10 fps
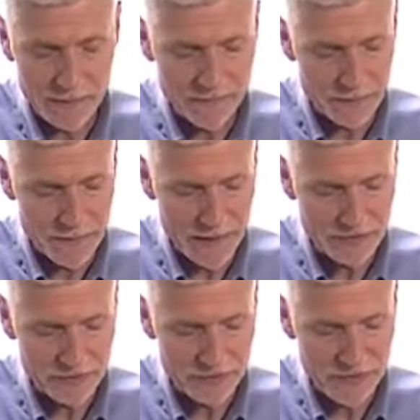if the
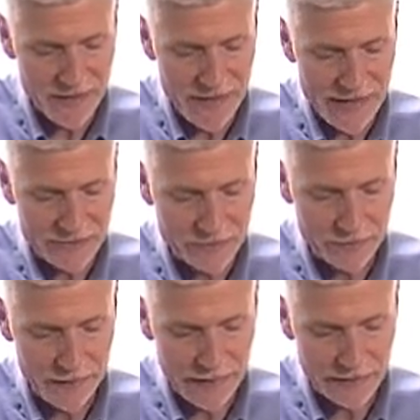patient hasn't
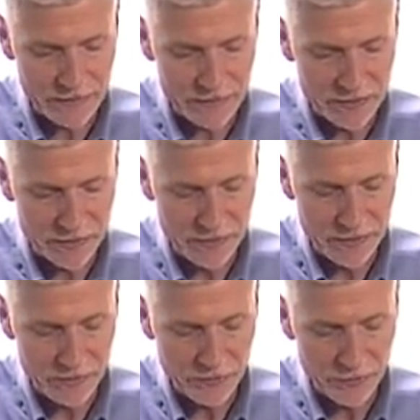reacted.
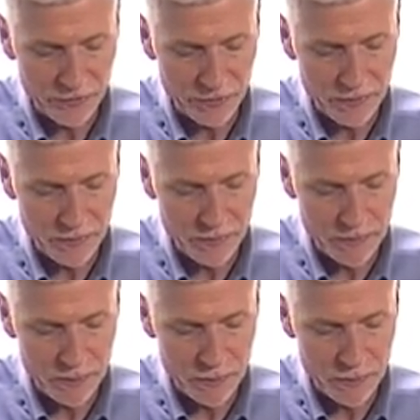So we
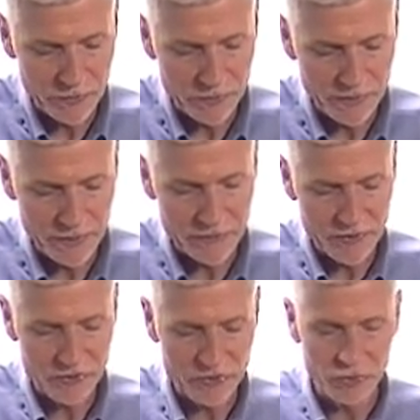don't want to have a
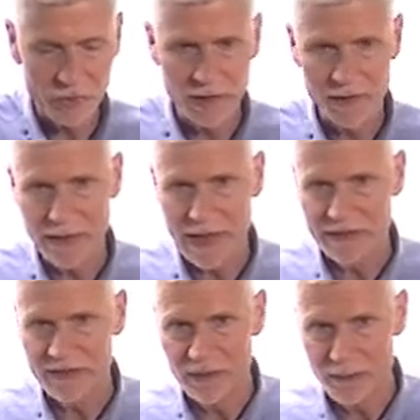strongly
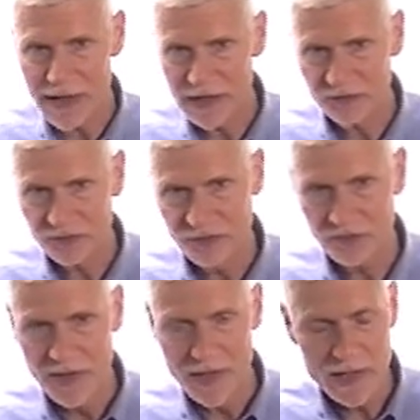reacting patient
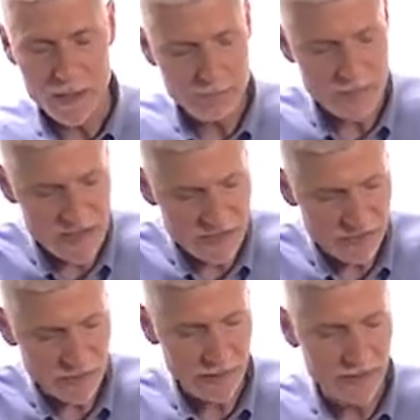and
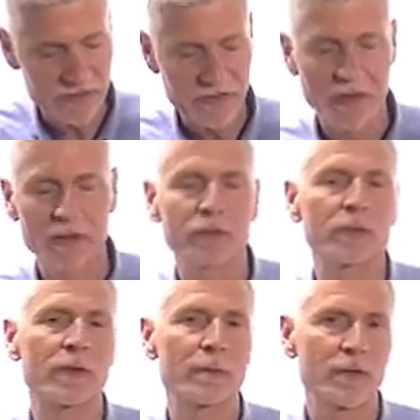immediately start
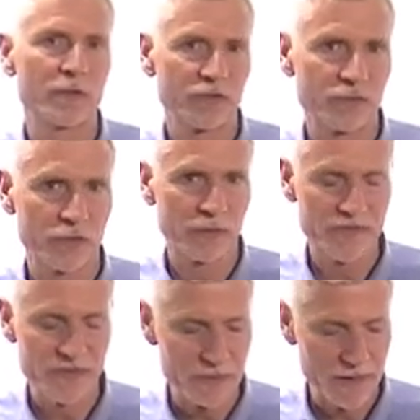with the most strong
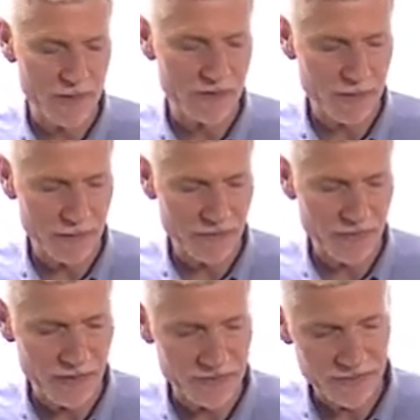stimulus, because
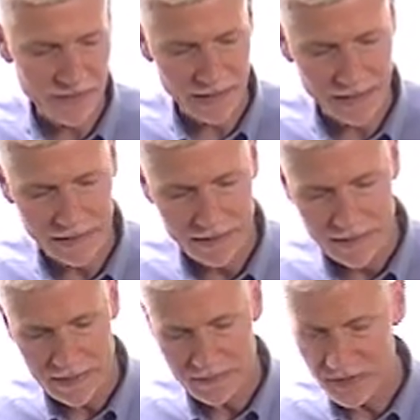that,
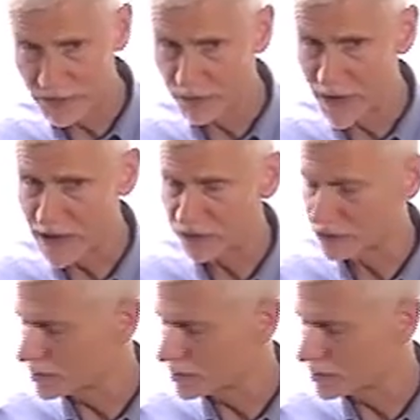in terms of patient